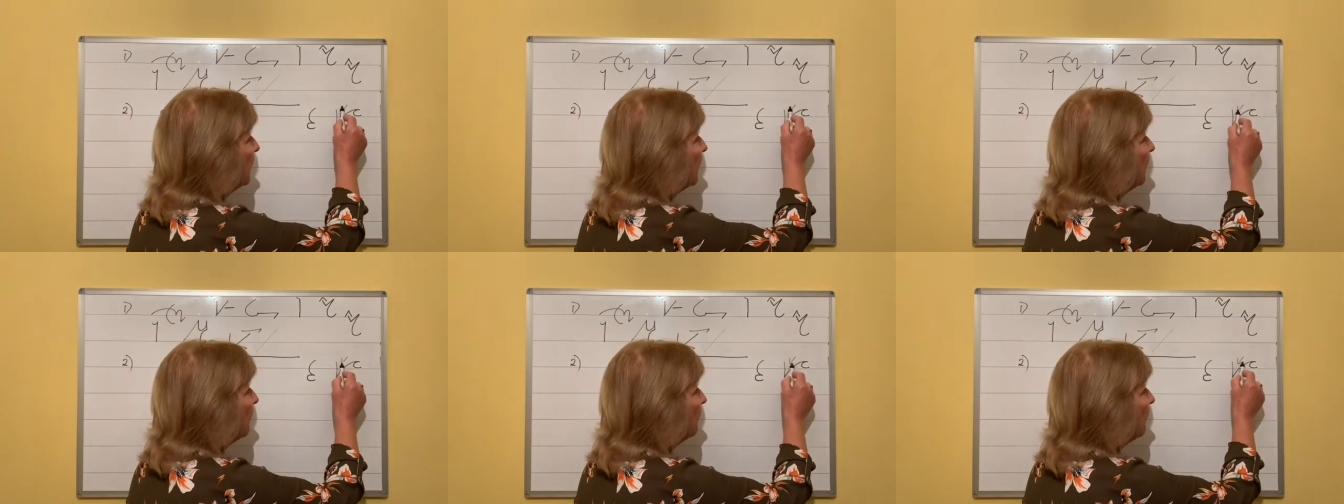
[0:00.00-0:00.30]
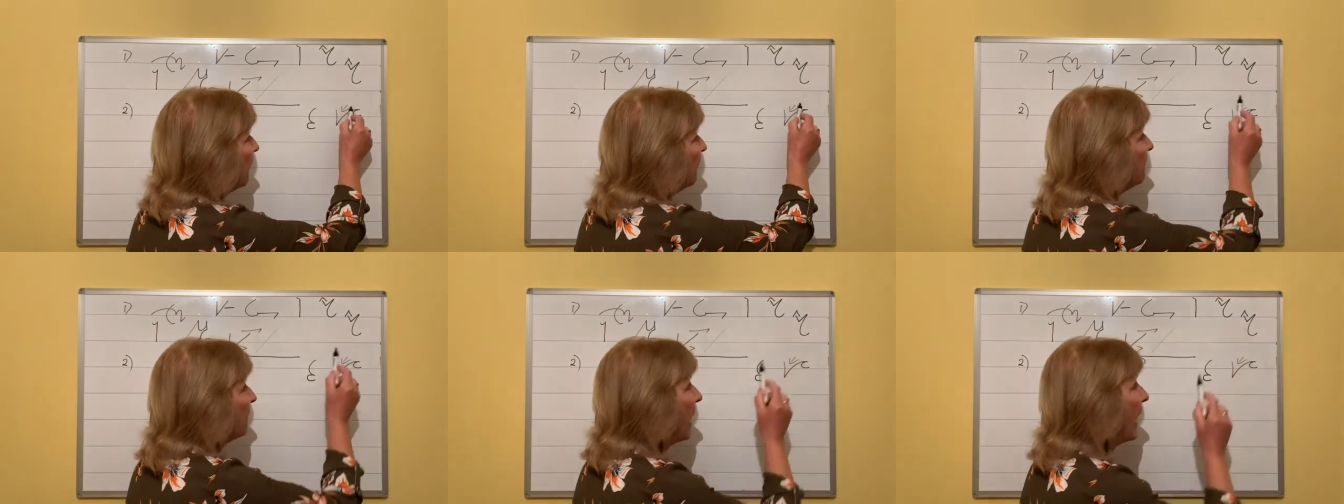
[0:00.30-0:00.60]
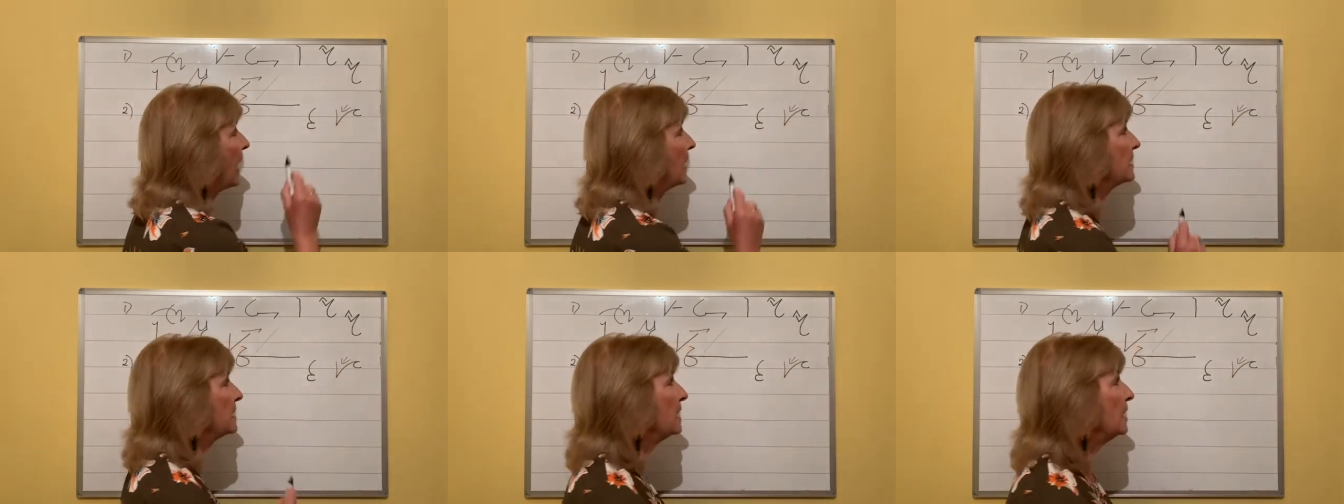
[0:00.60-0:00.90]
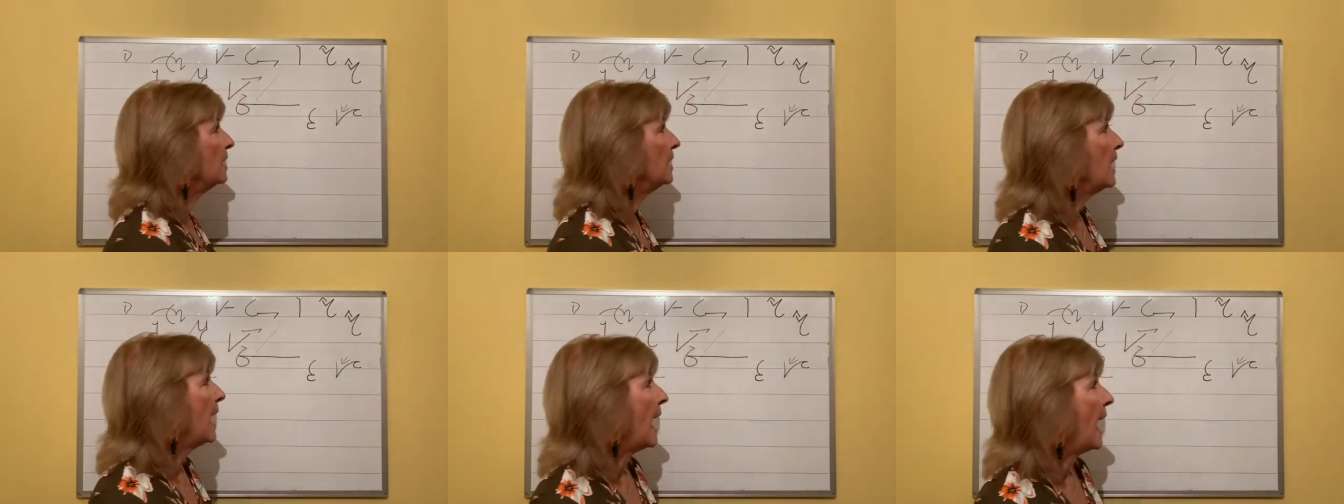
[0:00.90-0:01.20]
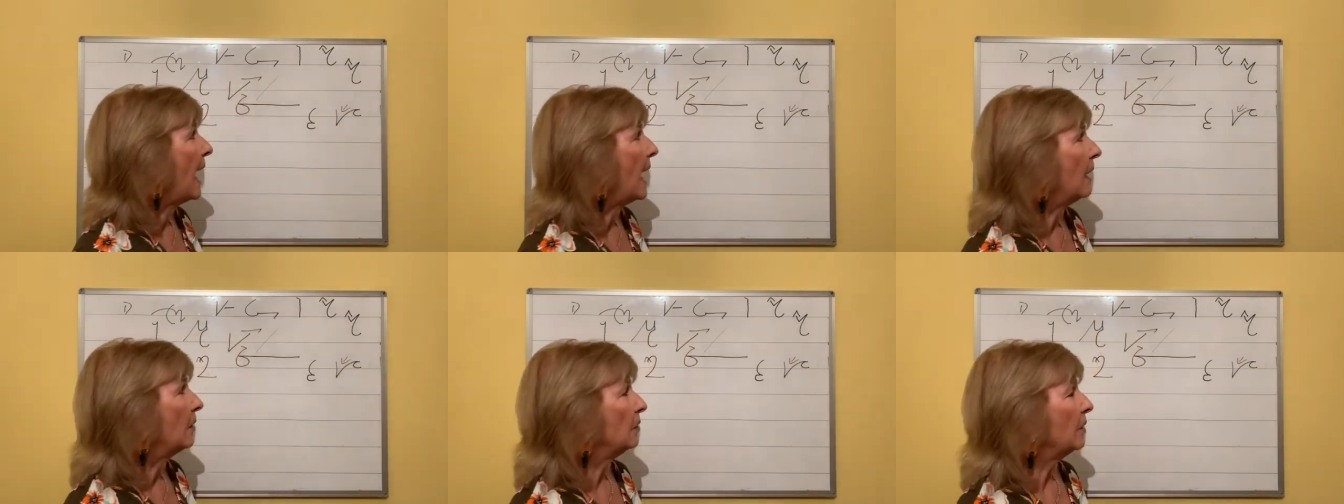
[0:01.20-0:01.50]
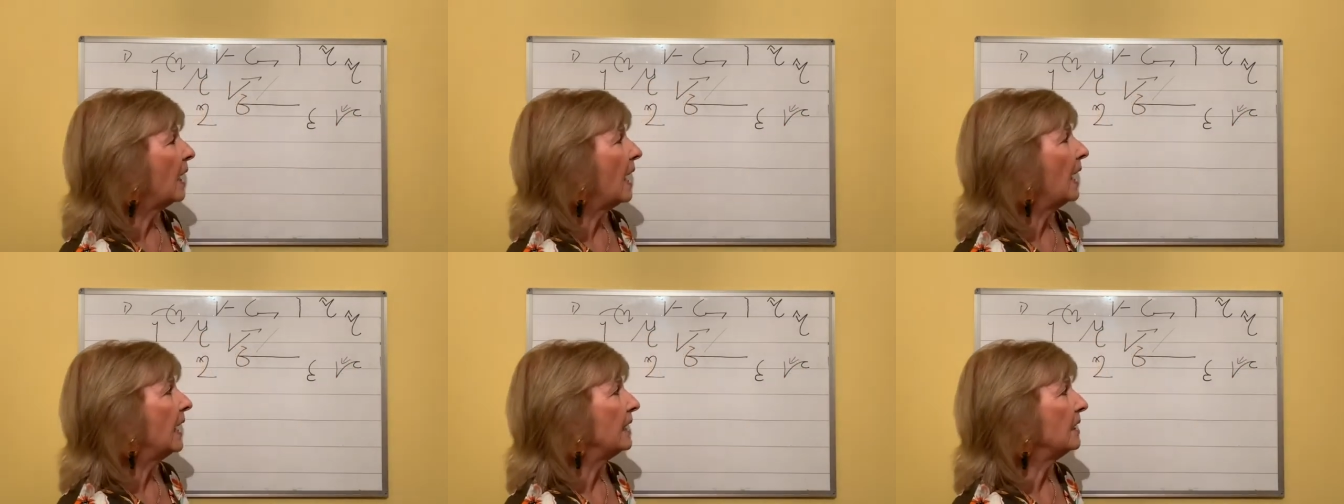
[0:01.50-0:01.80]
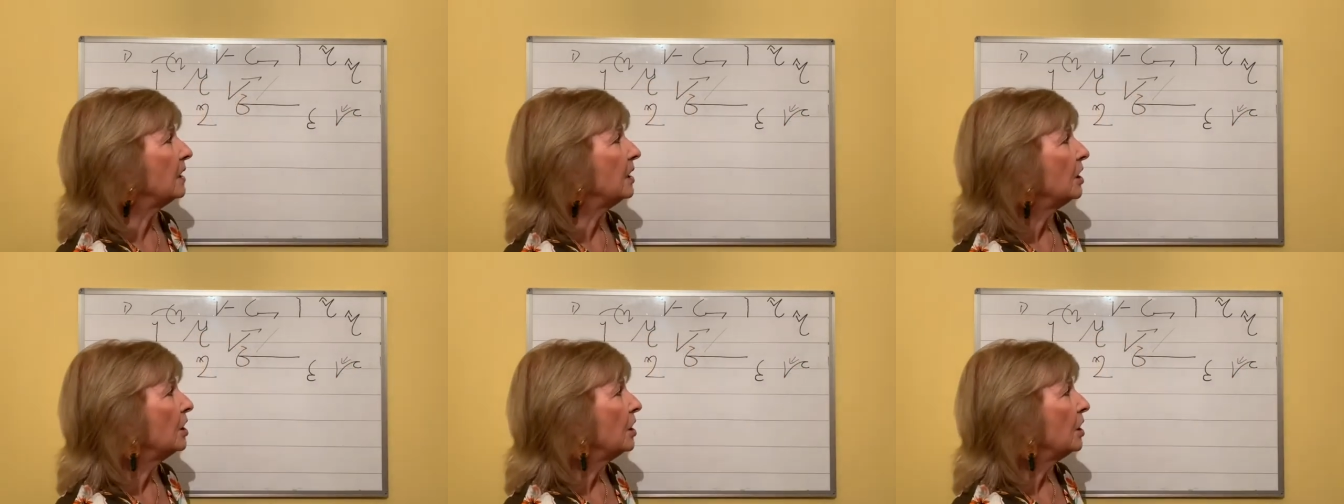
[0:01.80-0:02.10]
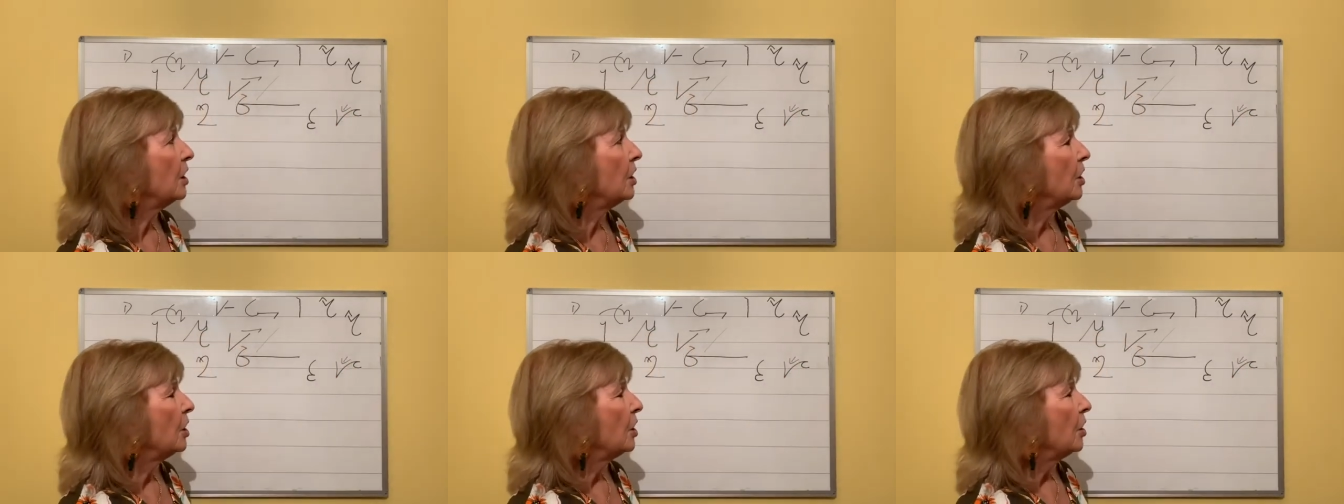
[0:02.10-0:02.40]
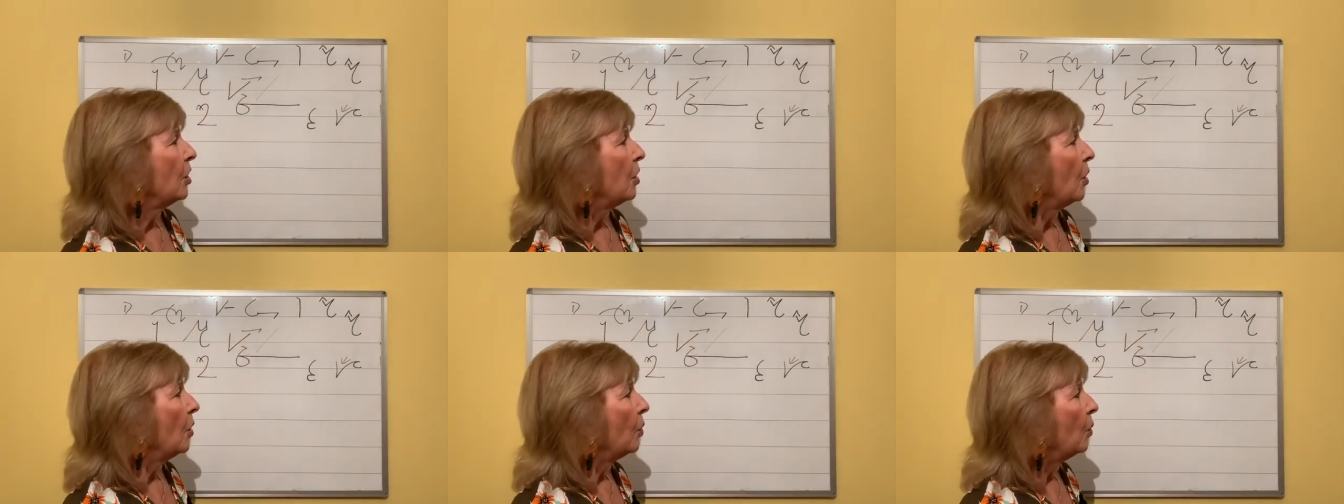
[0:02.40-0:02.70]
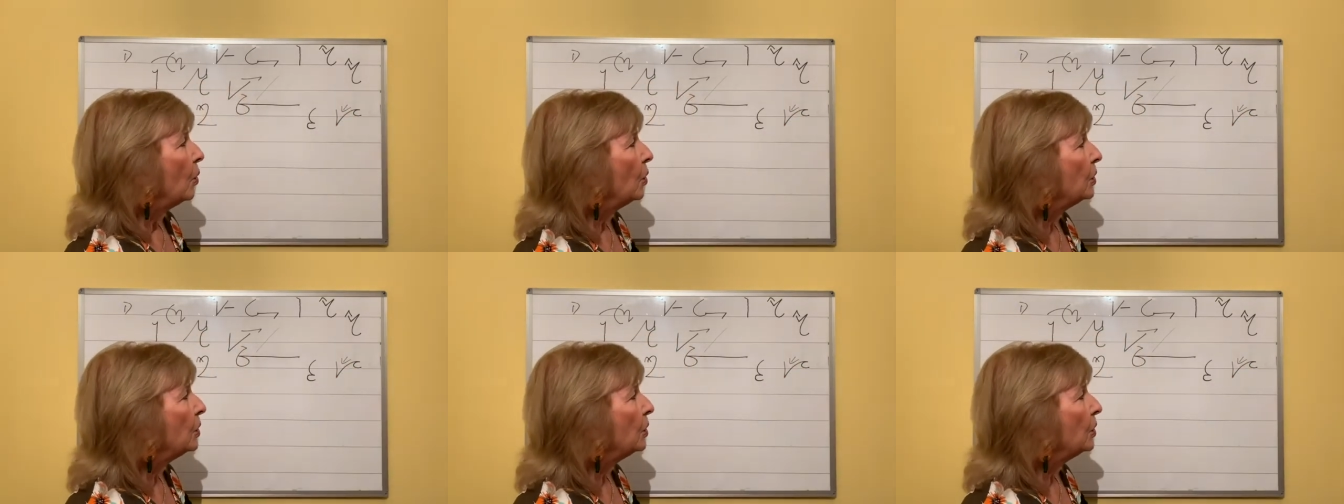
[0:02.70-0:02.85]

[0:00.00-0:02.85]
then that outline would